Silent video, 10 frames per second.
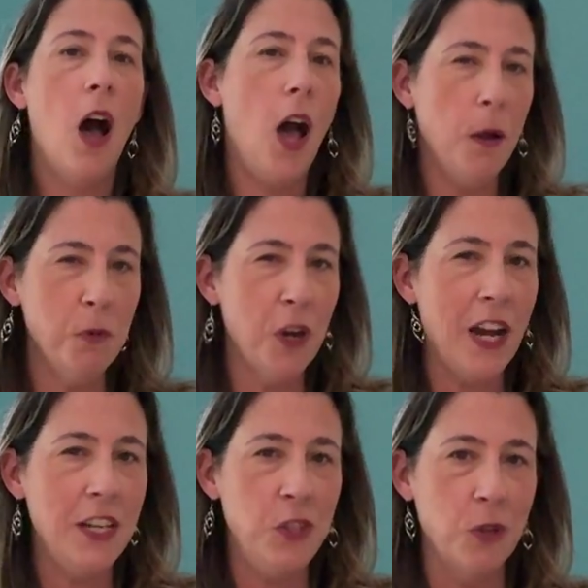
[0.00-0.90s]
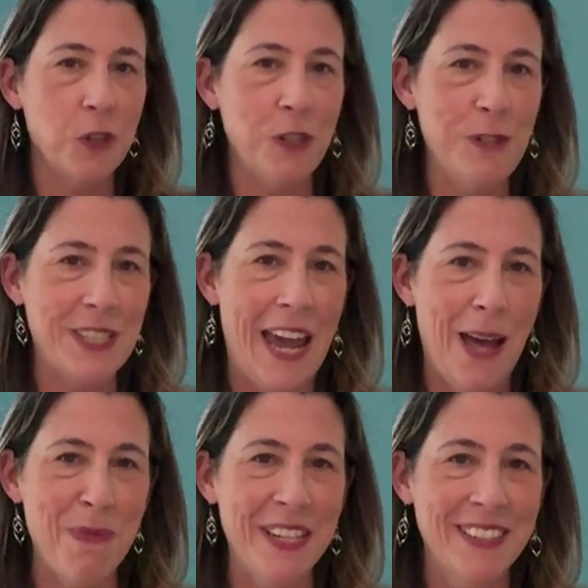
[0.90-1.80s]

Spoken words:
upgrade your cruise cabin.